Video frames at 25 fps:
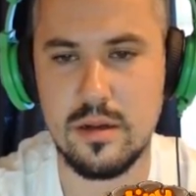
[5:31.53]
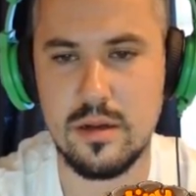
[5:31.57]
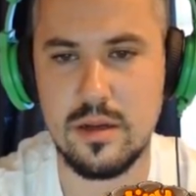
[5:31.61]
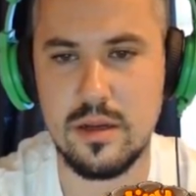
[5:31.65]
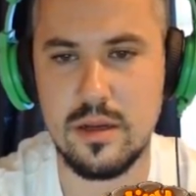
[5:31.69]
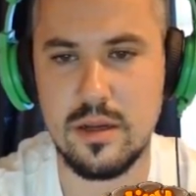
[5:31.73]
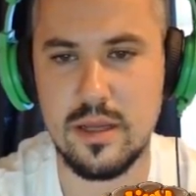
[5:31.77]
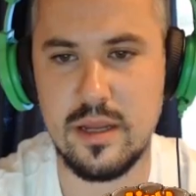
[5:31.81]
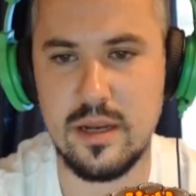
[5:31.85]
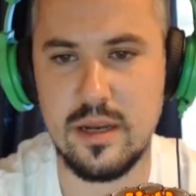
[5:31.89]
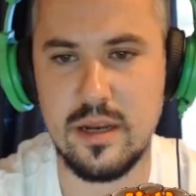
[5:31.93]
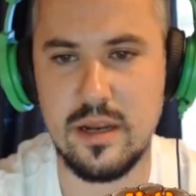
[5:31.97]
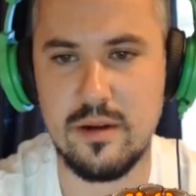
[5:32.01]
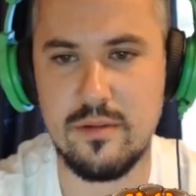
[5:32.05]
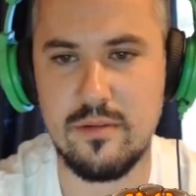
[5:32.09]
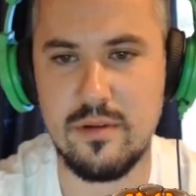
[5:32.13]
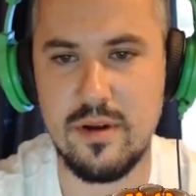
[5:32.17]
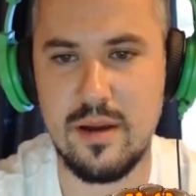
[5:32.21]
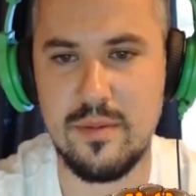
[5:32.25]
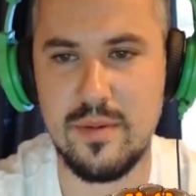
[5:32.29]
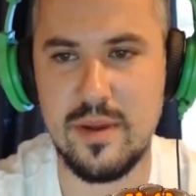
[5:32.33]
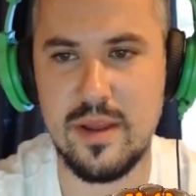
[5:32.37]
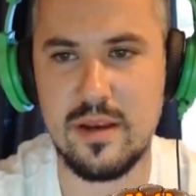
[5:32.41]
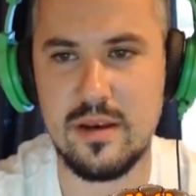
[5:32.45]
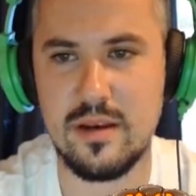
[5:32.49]
Can I not
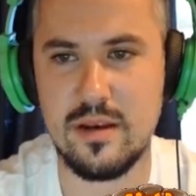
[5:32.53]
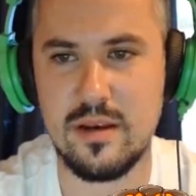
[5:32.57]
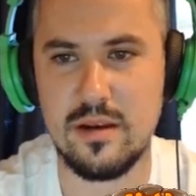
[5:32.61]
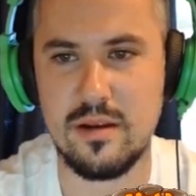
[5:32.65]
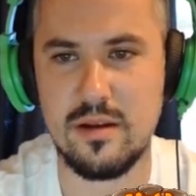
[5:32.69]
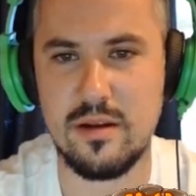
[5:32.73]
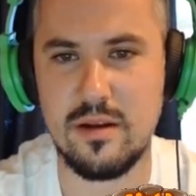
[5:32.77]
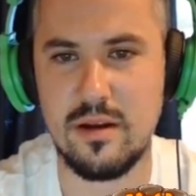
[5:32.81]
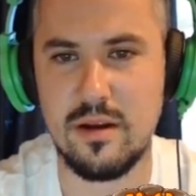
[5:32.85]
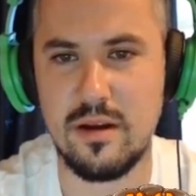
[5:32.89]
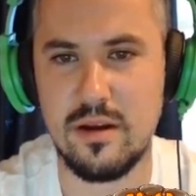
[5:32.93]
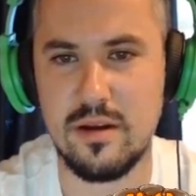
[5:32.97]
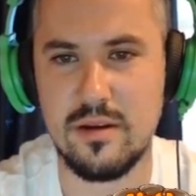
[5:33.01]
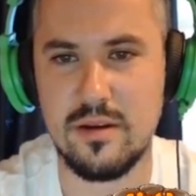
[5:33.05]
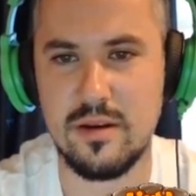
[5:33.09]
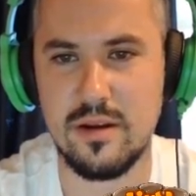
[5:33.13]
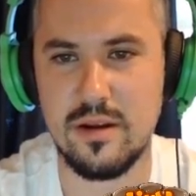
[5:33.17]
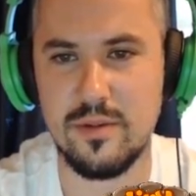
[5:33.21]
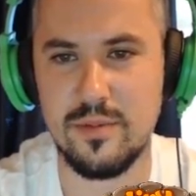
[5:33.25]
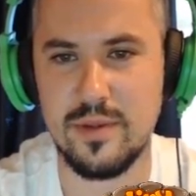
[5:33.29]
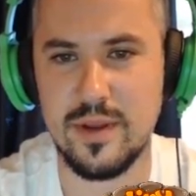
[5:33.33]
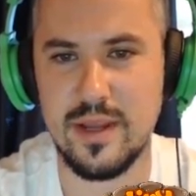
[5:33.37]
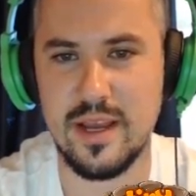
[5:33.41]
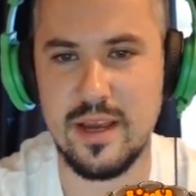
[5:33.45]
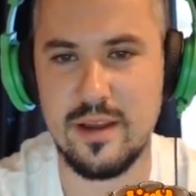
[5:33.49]
rob it? Ah, oh, no,
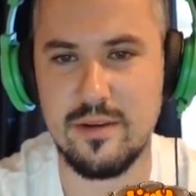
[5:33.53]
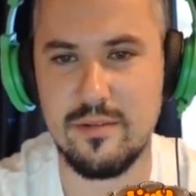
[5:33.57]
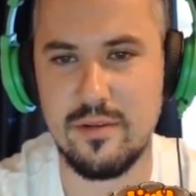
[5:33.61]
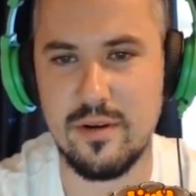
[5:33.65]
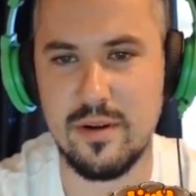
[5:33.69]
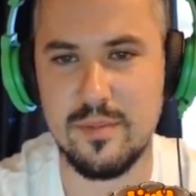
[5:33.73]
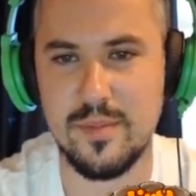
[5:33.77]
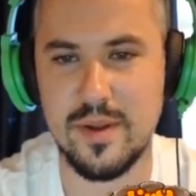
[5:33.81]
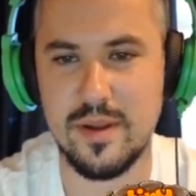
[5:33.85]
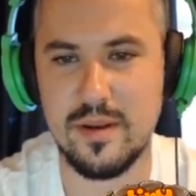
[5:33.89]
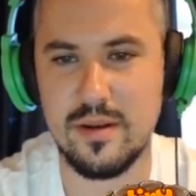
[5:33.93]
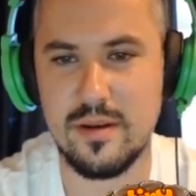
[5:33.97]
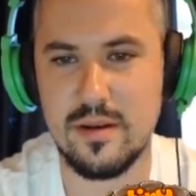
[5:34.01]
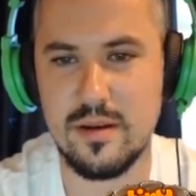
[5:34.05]
we can't rob it.